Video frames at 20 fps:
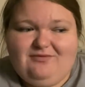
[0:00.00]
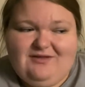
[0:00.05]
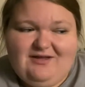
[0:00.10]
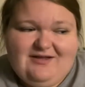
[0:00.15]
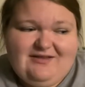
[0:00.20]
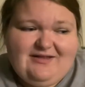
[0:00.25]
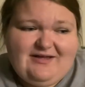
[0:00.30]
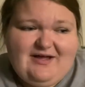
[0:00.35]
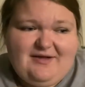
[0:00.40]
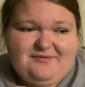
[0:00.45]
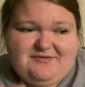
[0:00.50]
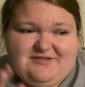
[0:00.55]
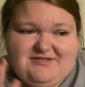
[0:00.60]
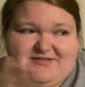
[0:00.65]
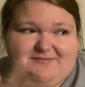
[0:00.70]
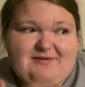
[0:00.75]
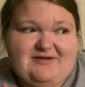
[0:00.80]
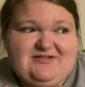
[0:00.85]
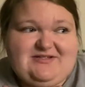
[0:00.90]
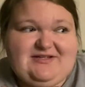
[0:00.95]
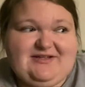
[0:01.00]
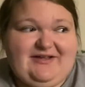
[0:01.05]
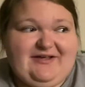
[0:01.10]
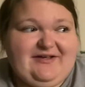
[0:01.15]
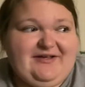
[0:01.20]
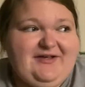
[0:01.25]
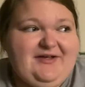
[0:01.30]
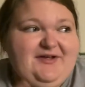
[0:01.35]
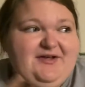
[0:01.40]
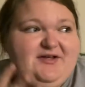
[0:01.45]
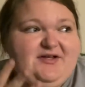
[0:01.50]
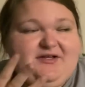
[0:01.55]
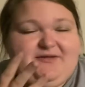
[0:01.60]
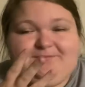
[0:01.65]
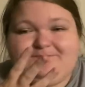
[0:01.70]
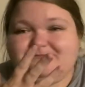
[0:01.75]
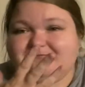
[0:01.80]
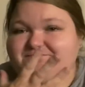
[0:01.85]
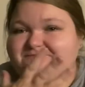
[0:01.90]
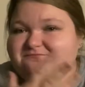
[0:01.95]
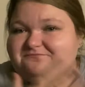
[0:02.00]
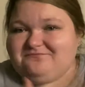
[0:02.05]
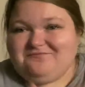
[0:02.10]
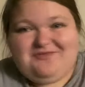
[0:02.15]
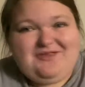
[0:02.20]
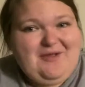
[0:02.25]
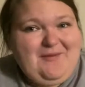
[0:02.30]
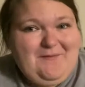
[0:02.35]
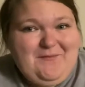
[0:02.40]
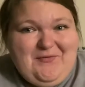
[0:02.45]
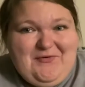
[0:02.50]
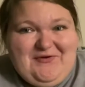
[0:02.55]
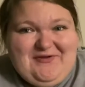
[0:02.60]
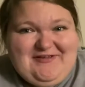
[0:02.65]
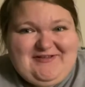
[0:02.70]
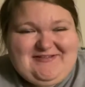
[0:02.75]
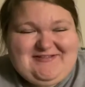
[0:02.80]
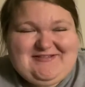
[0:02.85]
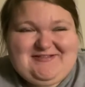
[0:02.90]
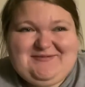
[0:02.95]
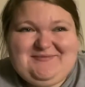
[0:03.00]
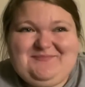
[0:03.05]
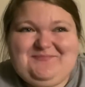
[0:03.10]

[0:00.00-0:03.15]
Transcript: Like I was expecting like moist,